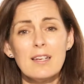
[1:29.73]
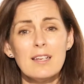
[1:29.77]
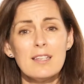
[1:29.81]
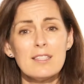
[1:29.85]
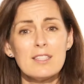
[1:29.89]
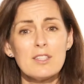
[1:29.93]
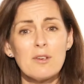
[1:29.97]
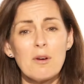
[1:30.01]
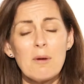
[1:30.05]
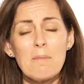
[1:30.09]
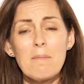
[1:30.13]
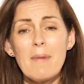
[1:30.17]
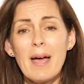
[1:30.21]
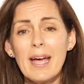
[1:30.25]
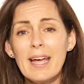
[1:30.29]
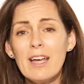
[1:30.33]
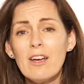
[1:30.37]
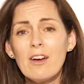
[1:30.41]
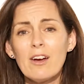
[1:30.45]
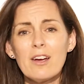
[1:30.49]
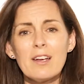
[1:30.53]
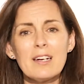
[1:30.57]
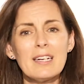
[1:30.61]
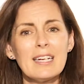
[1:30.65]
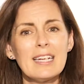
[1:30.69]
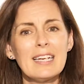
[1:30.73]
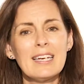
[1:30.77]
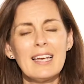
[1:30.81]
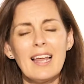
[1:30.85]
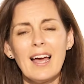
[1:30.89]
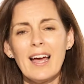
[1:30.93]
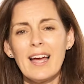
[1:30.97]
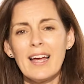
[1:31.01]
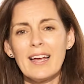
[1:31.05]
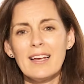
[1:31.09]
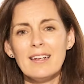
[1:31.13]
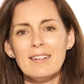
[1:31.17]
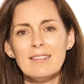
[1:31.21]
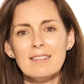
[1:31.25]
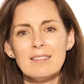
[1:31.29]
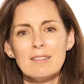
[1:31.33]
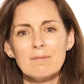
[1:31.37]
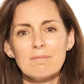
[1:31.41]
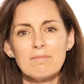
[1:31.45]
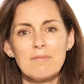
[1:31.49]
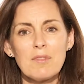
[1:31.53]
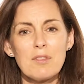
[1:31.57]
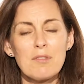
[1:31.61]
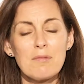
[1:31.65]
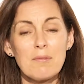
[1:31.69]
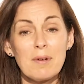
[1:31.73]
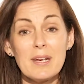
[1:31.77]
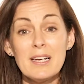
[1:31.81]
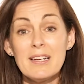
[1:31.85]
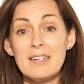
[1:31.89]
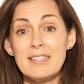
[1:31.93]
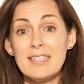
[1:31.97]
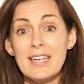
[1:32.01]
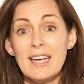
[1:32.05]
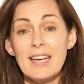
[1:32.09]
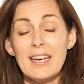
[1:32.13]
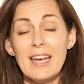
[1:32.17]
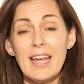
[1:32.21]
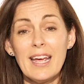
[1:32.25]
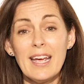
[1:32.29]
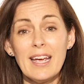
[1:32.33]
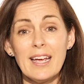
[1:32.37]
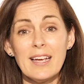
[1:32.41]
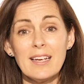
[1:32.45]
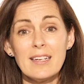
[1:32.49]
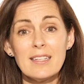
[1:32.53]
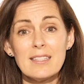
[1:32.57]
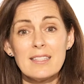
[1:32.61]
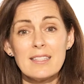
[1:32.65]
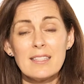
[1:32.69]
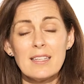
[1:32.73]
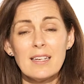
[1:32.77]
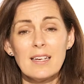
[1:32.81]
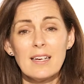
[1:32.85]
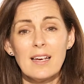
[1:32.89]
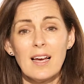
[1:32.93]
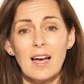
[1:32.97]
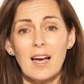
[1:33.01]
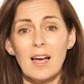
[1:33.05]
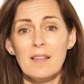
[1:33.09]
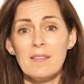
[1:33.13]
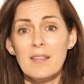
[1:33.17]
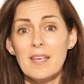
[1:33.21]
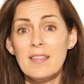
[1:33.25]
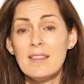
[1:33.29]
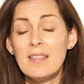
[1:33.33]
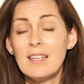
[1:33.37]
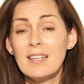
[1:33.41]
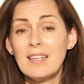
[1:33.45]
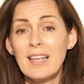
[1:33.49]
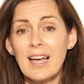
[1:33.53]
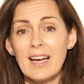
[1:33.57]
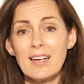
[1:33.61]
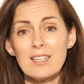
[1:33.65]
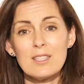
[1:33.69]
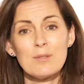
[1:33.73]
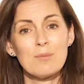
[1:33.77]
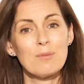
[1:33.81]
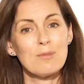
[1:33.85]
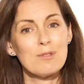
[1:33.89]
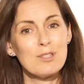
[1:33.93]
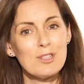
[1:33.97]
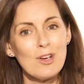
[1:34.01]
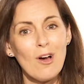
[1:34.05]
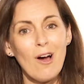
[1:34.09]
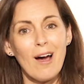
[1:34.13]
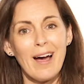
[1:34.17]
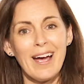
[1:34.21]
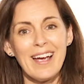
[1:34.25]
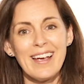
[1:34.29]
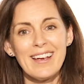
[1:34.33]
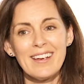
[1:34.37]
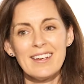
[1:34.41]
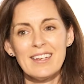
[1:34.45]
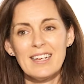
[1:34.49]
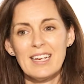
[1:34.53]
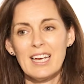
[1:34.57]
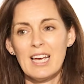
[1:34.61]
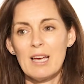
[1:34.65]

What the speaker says: So it may only lay 3 to 10 eggs, and then the louse will die.